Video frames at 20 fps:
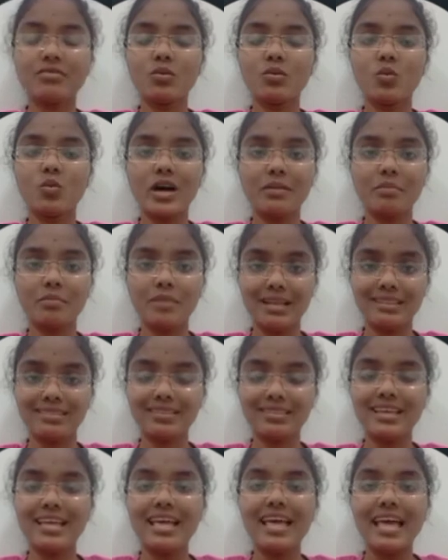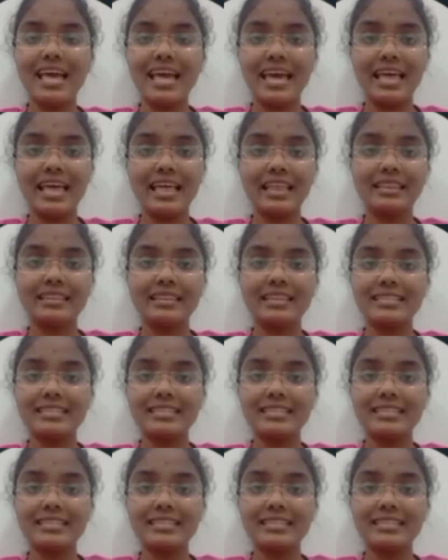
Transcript: for 1 month. And this